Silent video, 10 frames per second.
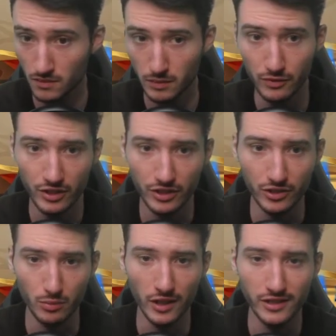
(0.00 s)
Be very
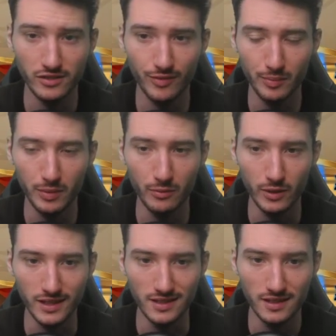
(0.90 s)
surprised if I'd be
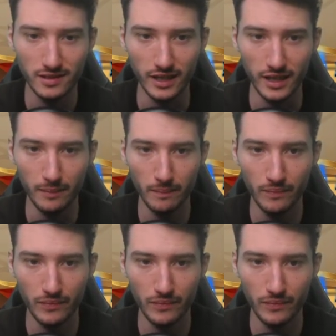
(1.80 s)
winning this game.